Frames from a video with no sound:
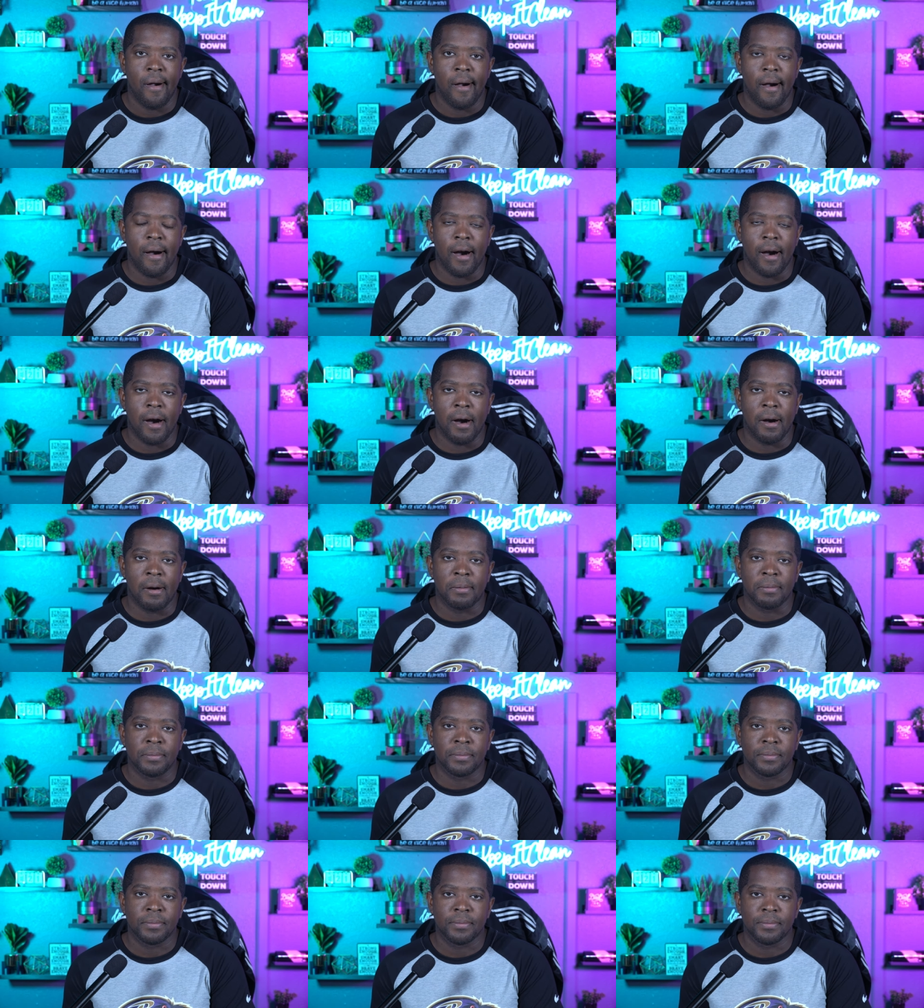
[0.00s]

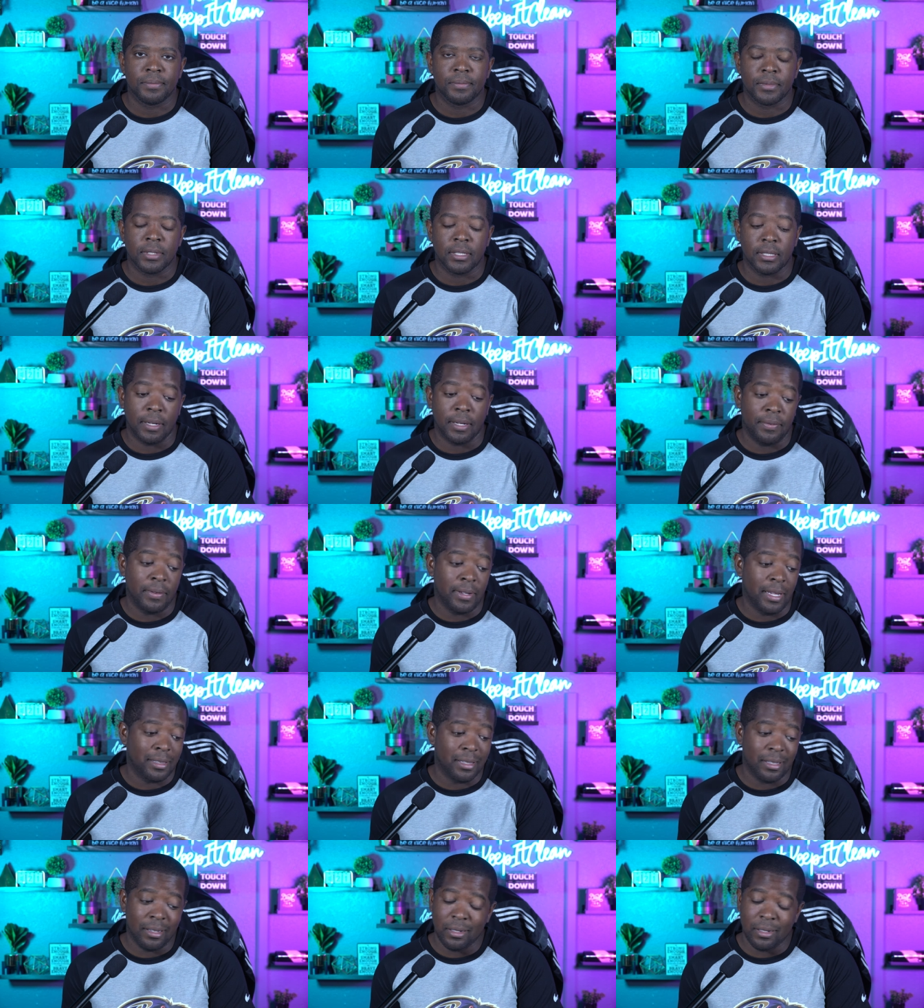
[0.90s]
Um, because I feel
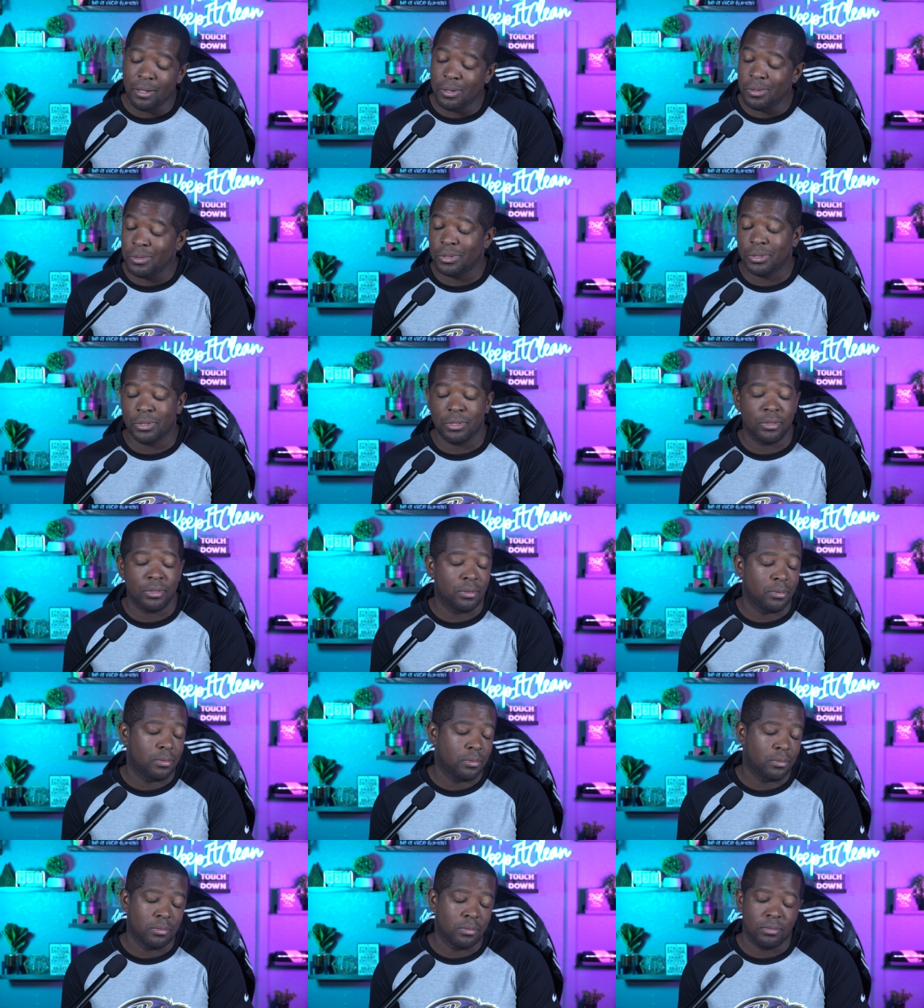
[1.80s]
like they're close.
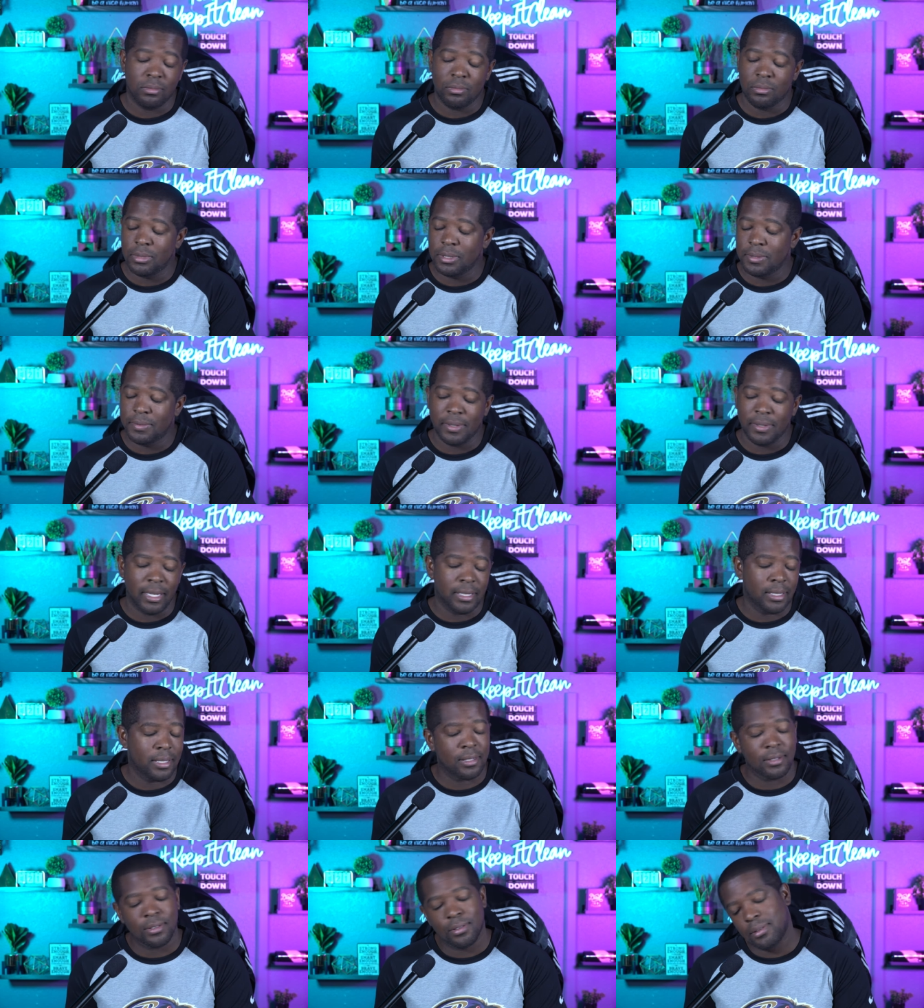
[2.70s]
I feel
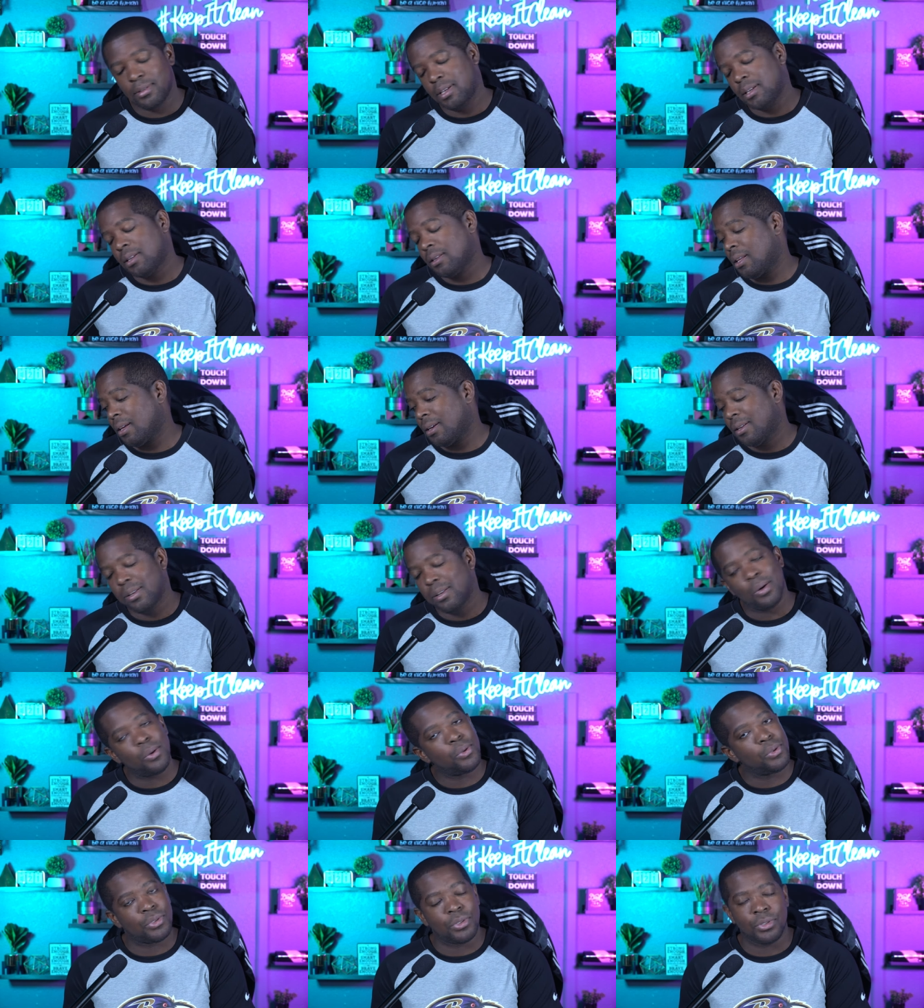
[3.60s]
like they're, they're they're
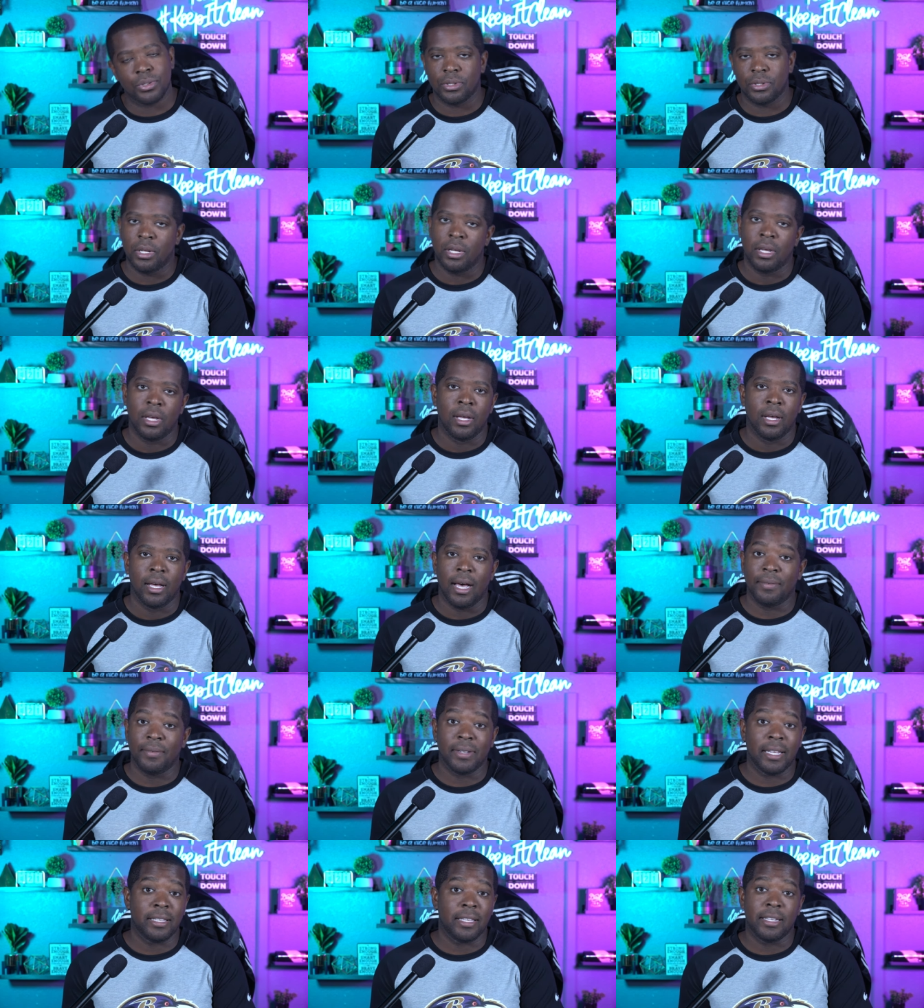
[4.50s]
close.
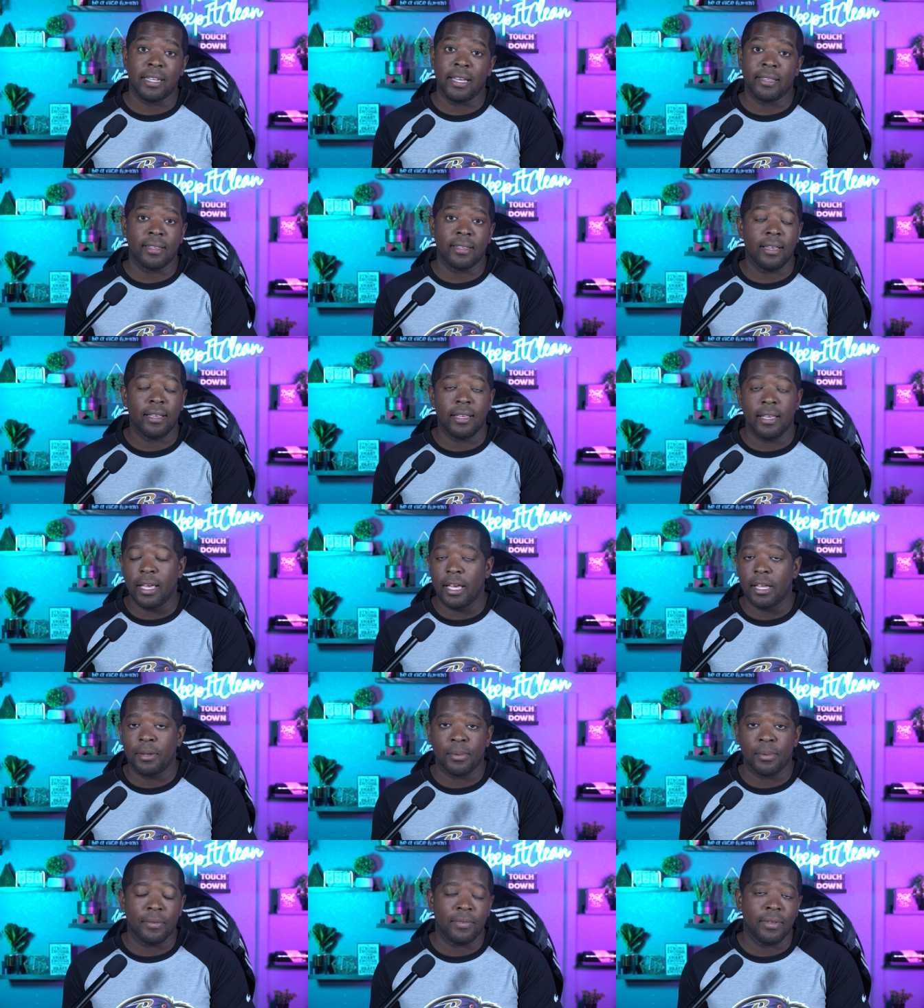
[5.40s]
I feel like they're not there
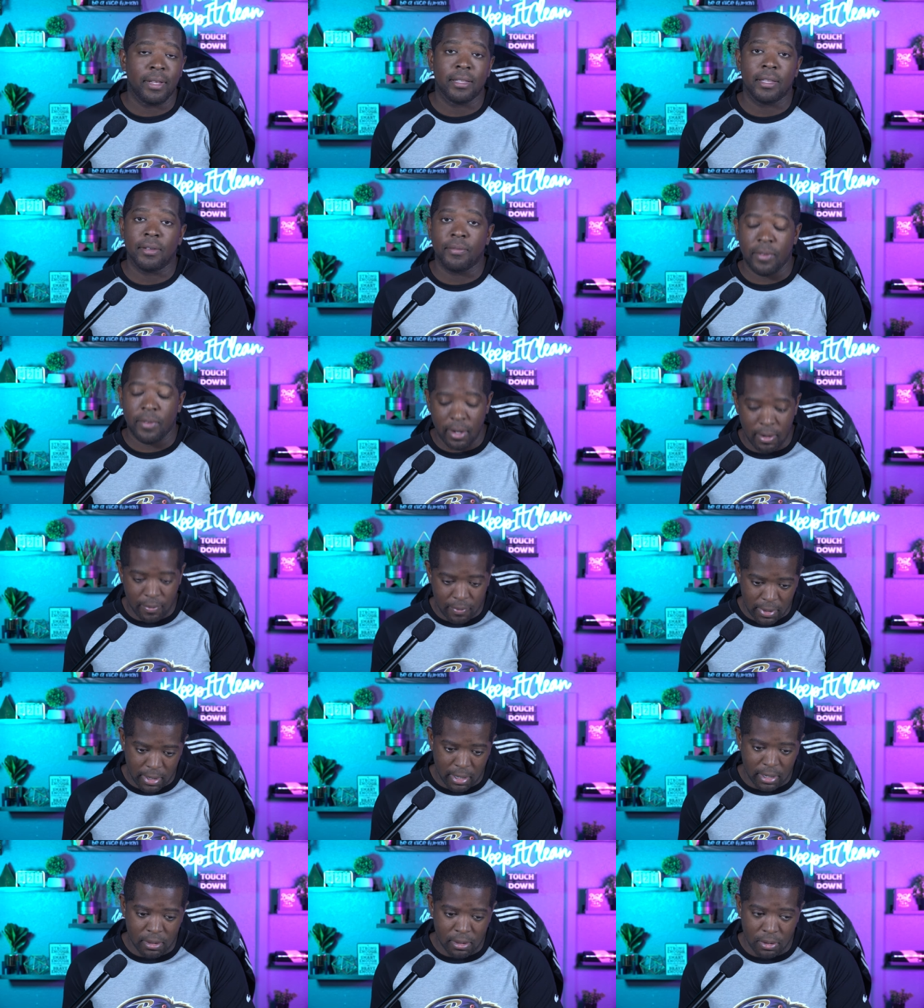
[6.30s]
yet, but I feel like they're very,
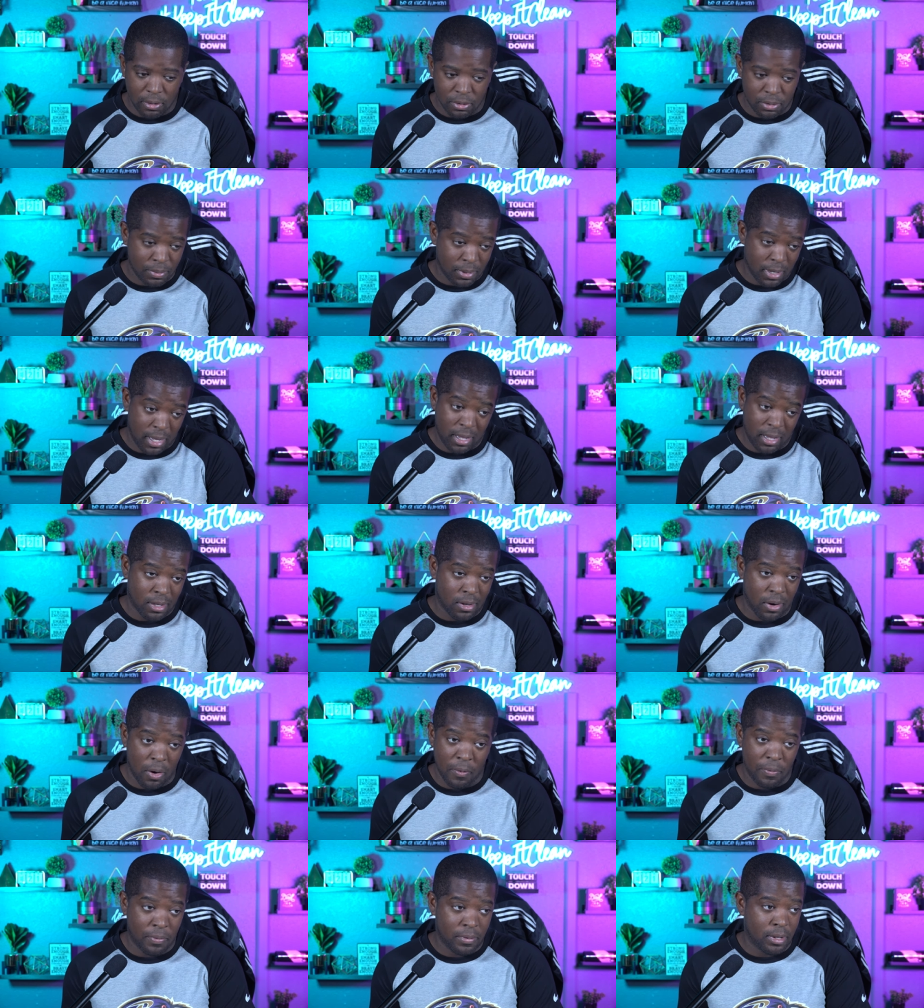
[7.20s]
very close. But hey,
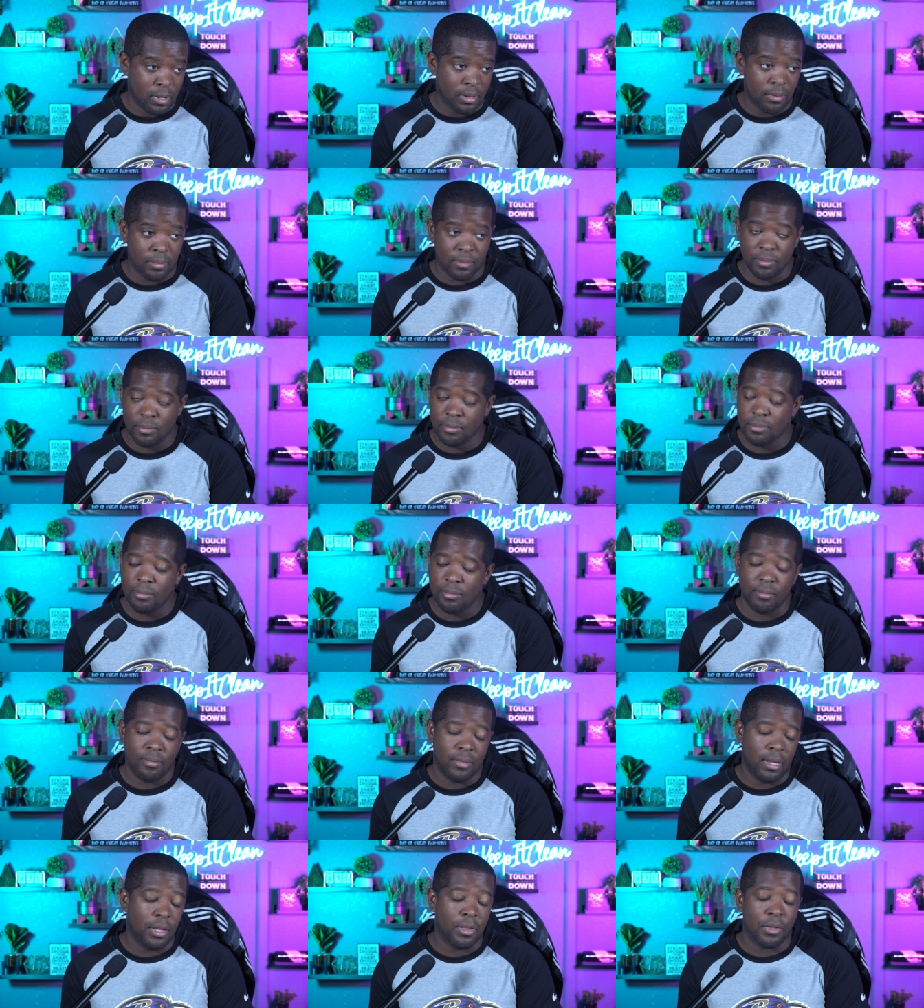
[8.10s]
hopefully,
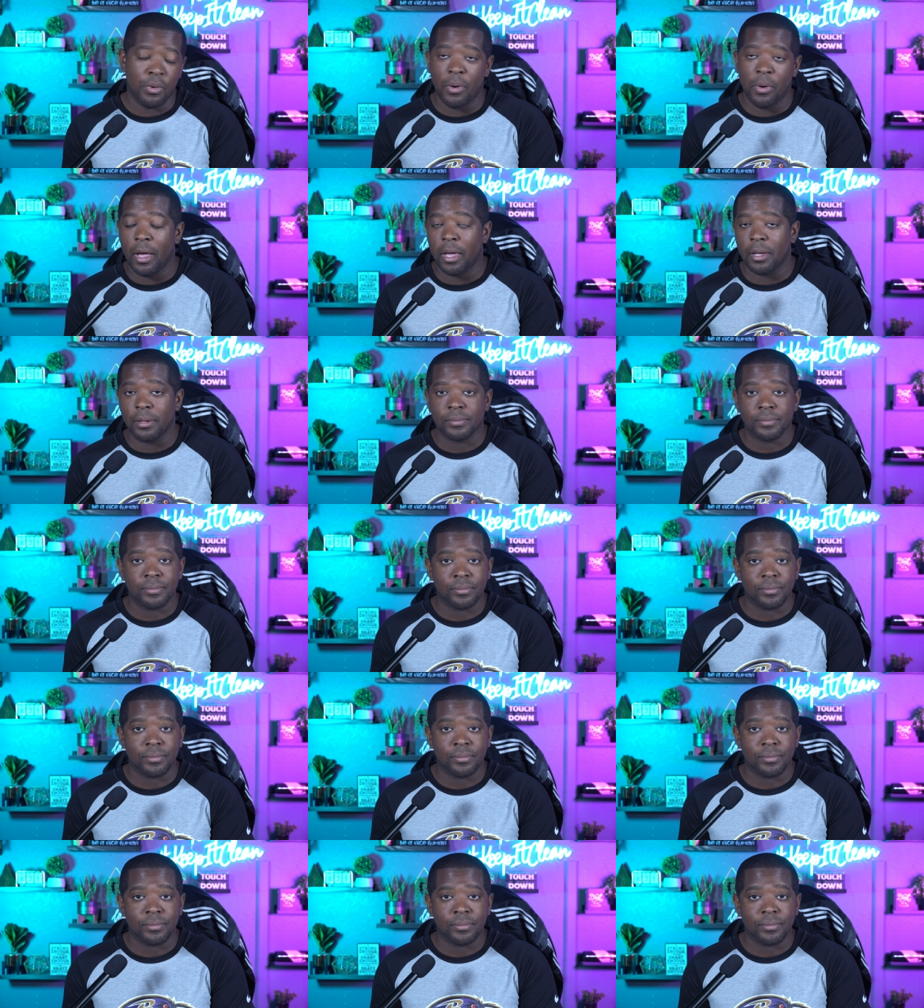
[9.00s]
either way,